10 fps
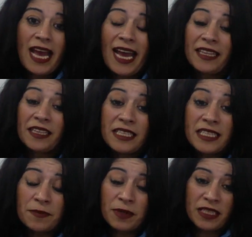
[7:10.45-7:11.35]
and the
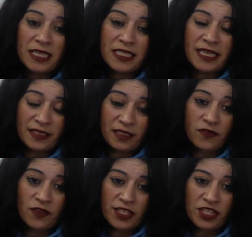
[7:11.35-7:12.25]
disability standards
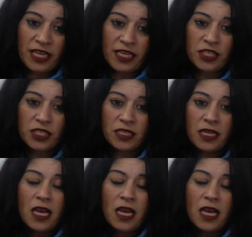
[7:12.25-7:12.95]
for education,